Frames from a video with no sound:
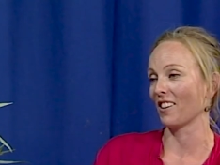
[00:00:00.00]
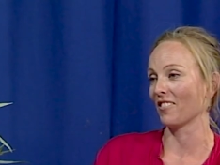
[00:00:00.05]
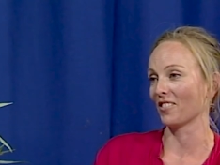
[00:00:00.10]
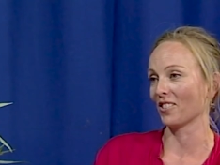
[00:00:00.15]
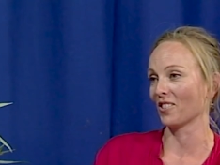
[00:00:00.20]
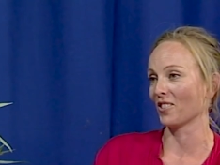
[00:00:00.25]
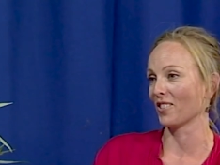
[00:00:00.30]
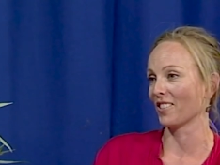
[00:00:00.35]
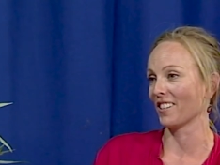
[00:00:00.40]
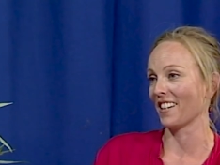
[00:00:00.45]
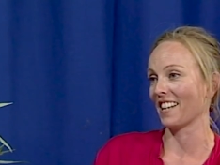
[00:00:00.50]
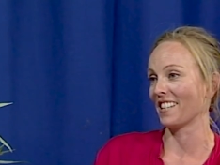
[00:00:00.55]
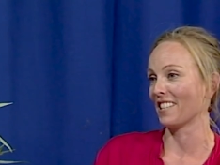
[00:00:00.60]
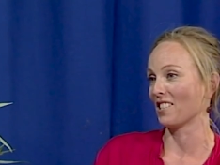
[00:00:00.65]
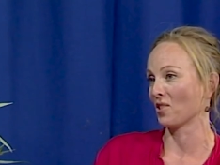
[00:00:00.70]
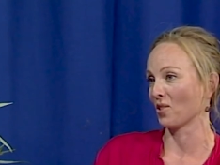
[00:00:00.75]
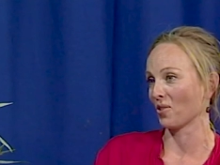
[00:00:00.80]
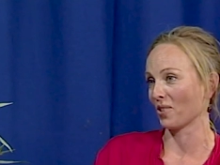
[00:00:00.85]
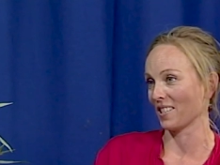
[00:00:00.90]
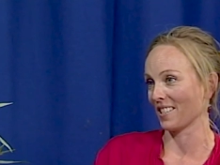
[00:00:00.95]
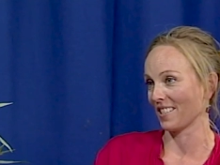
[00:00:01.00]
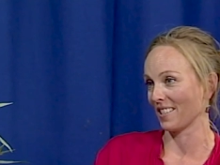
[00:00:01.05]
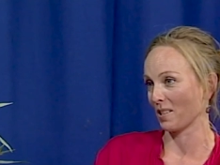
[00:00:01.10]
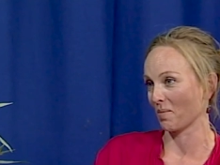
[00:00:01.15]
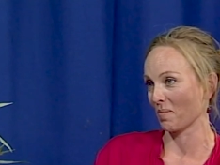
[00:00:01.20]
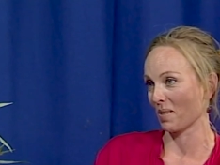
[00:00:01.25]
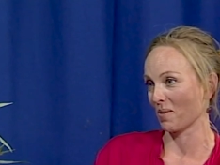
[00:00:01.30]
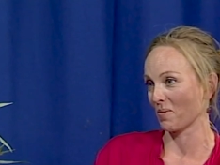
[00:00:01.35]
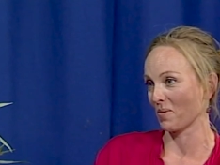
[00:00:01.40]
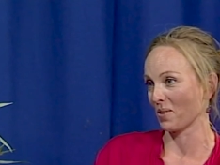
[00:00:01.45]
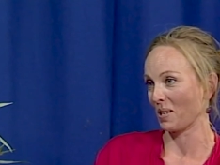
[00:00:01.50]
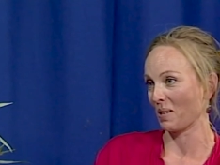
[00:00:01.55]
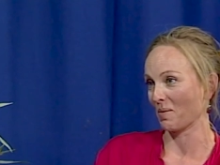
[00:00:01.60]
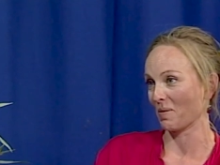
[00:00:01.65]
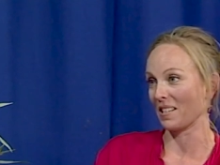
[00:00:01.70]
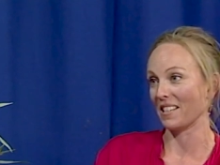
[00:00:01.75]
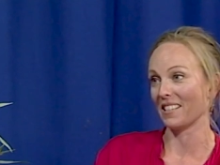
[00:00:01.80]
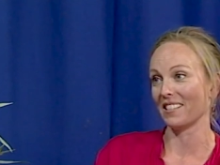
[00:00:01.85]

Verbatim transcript: haven't got any choices about what you